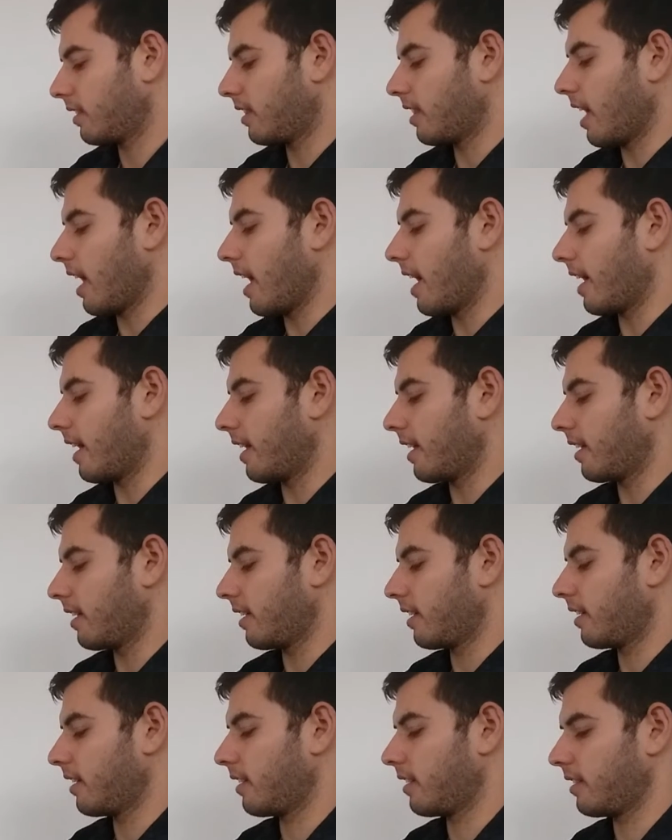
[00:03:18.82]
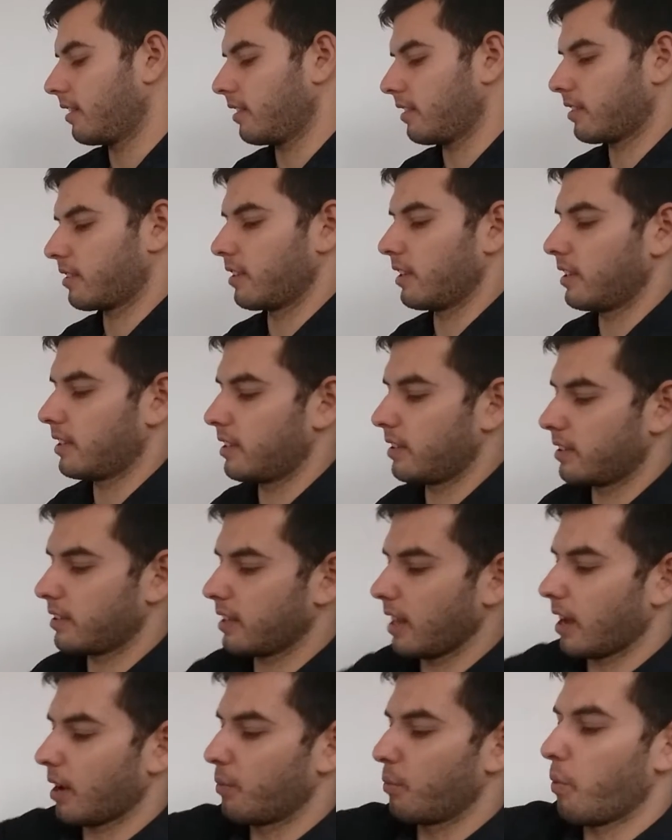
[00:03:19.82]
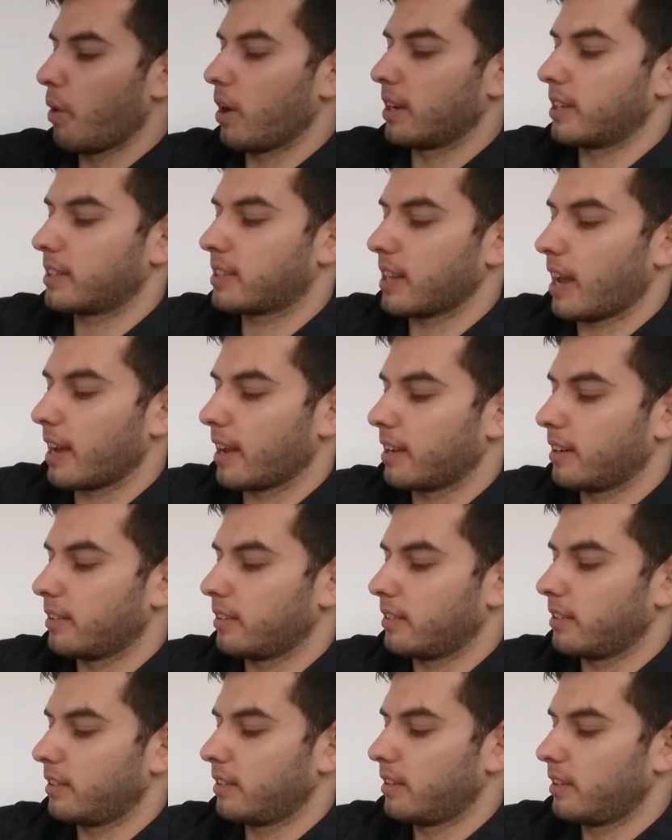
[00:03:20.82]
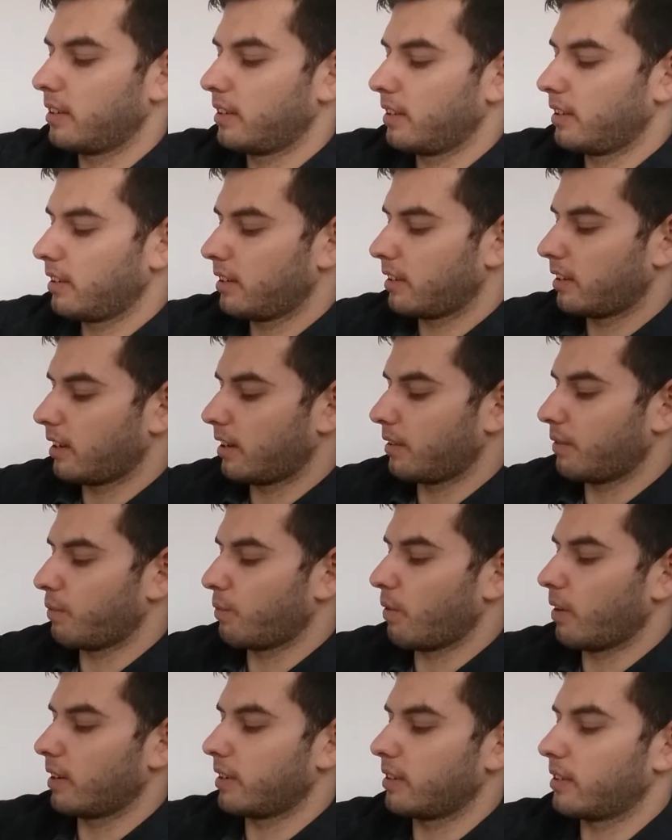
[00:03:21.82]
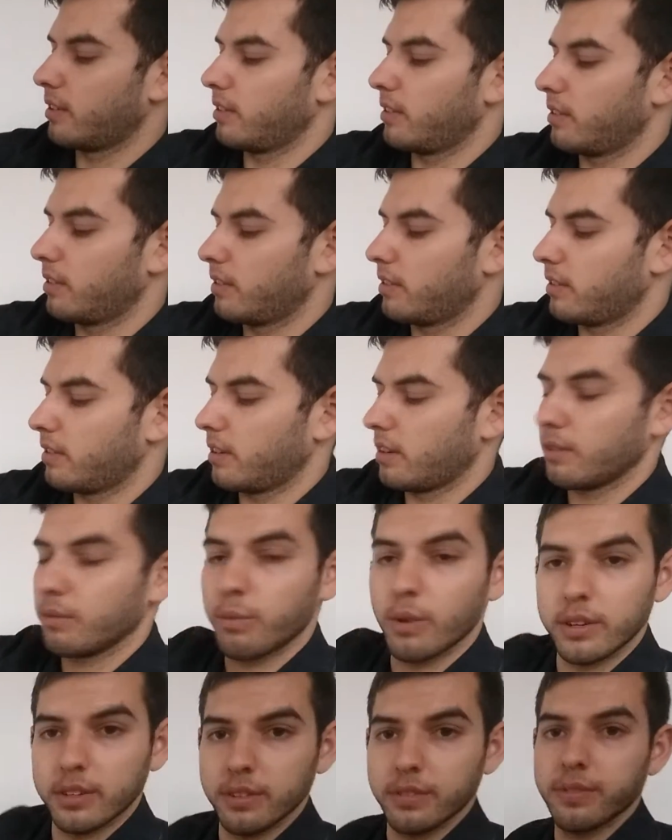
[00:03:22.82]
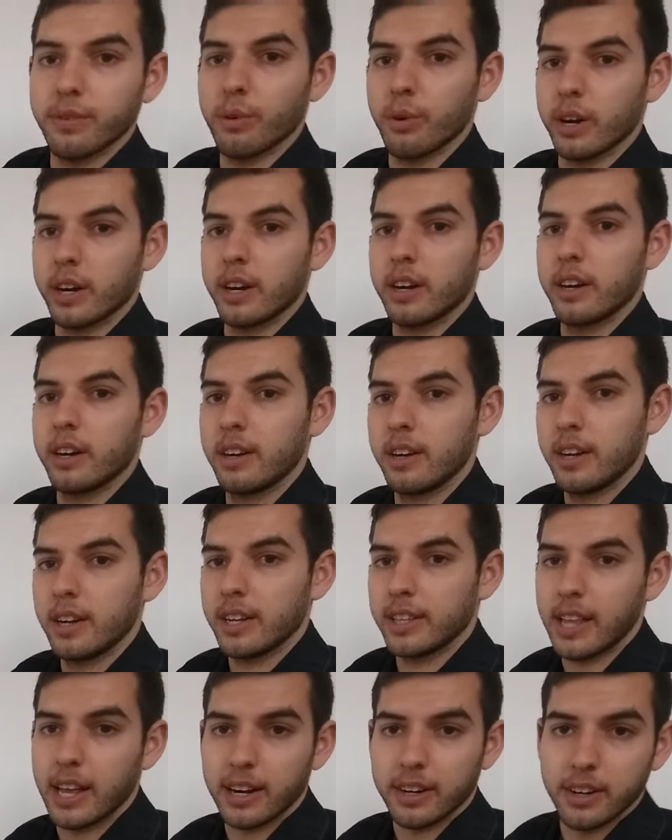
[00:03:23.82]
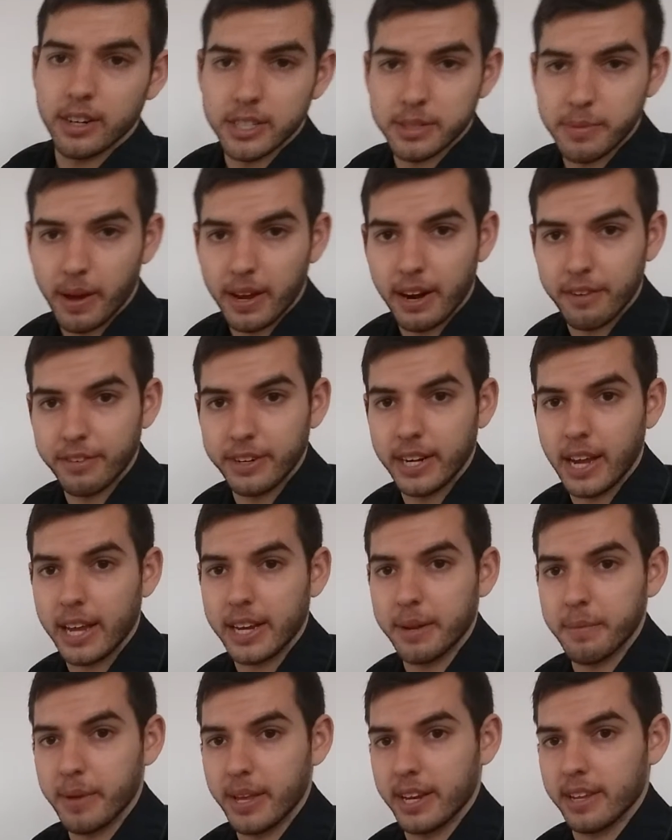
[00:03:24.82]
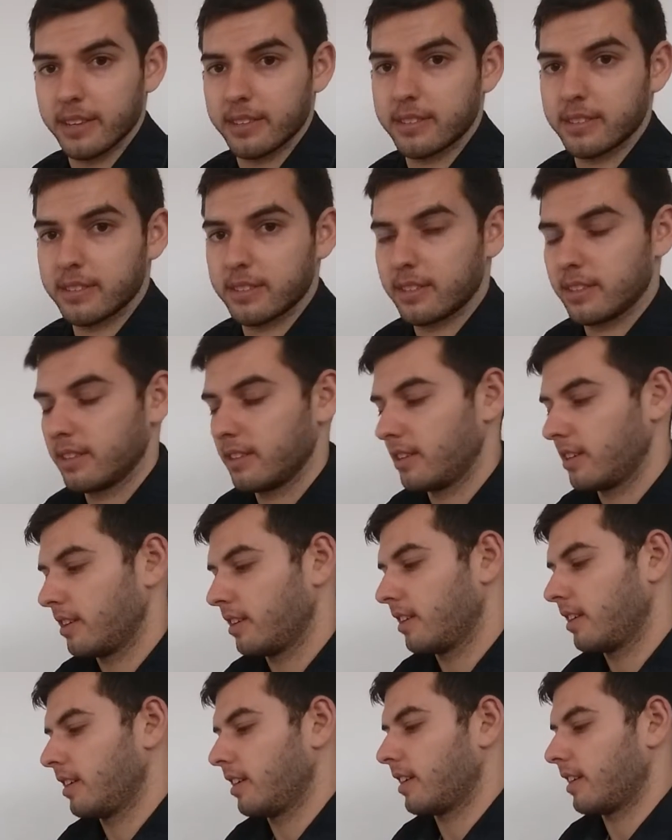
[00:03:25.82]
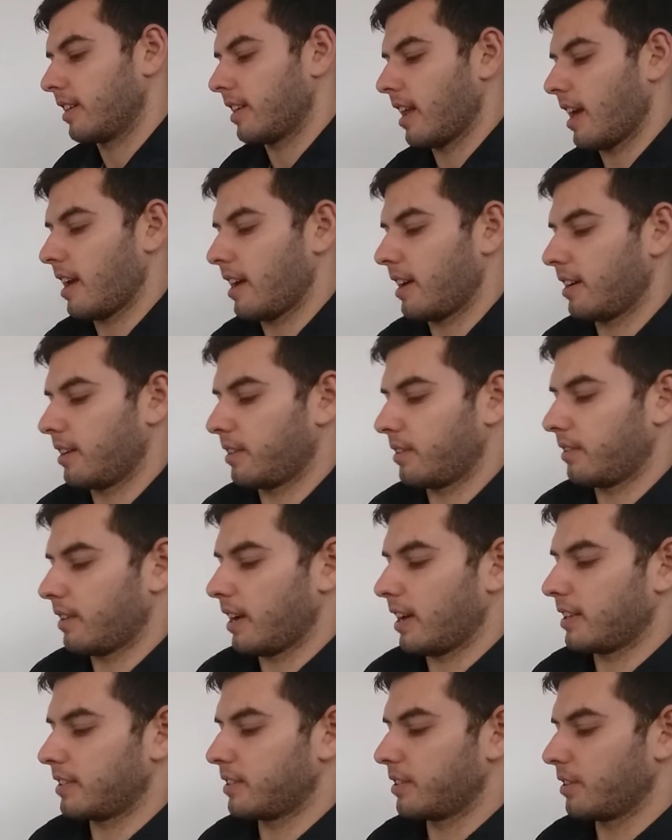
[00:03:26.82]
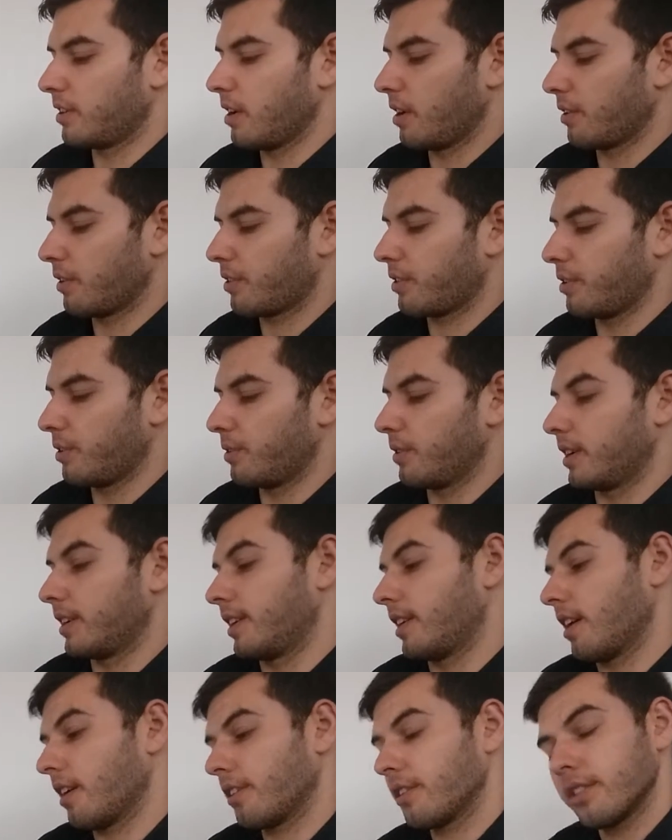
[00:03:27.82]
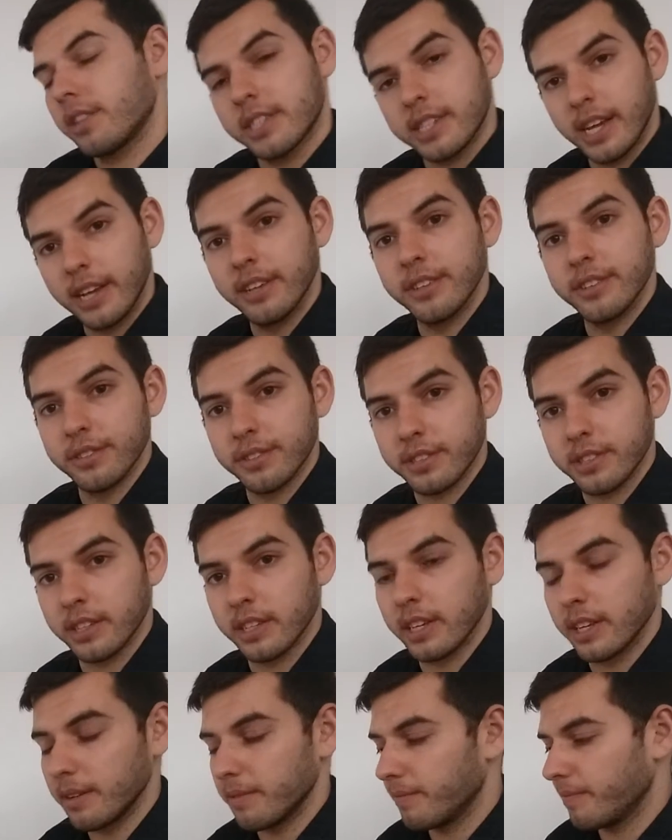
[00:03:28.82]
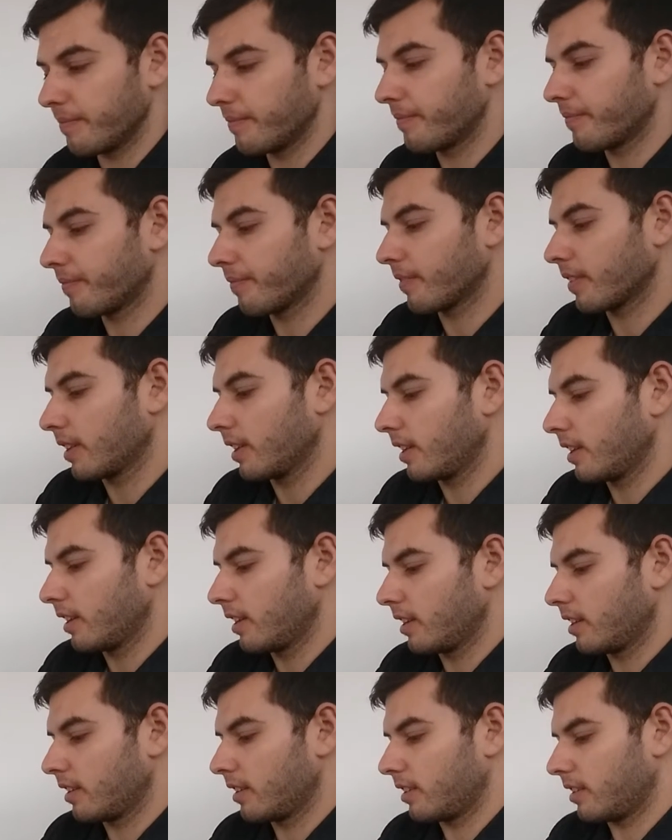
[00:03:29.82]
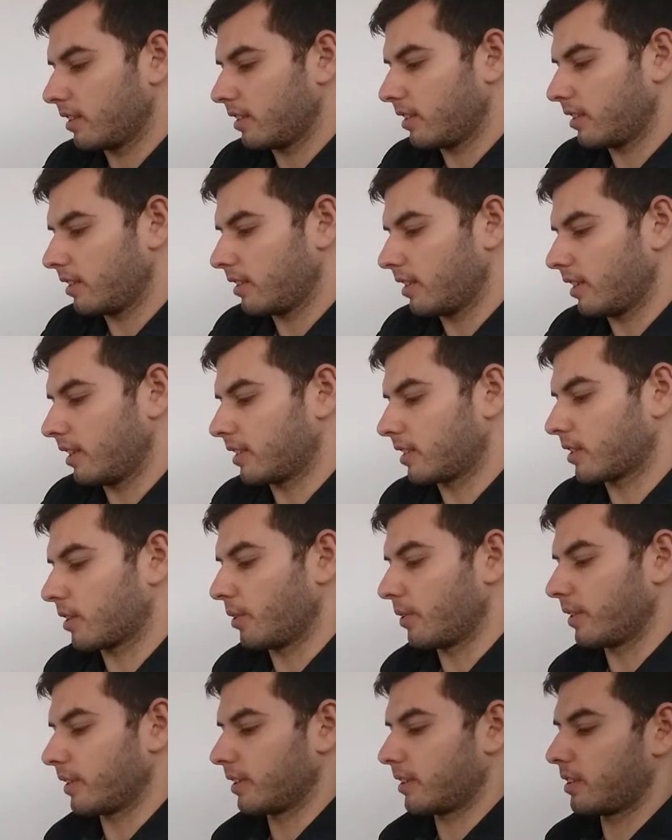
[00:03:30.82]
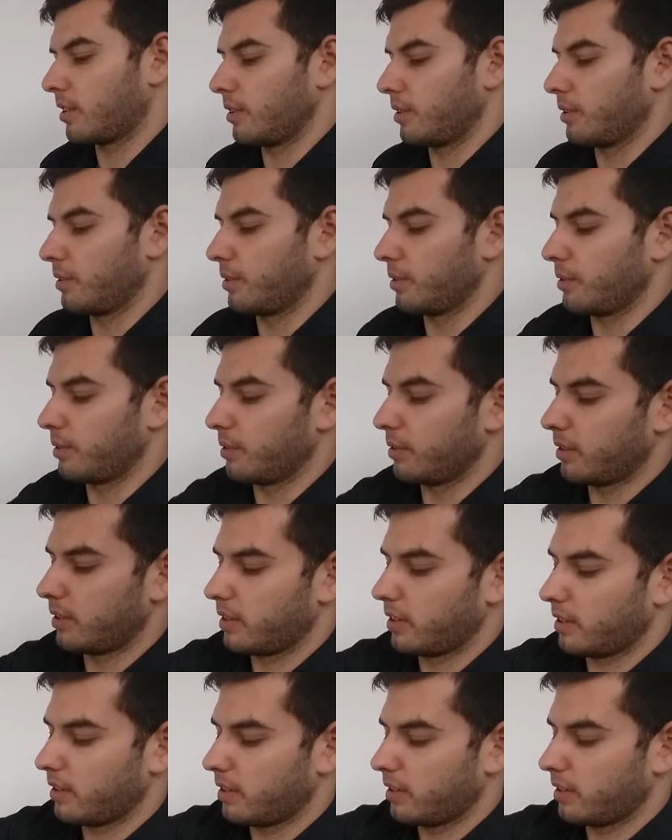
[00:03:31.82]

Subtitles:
that, so this is like one cycle of 1 to 4. That occurs about every 90 minutes. Now, as you go through another stage of sleep, it's going to,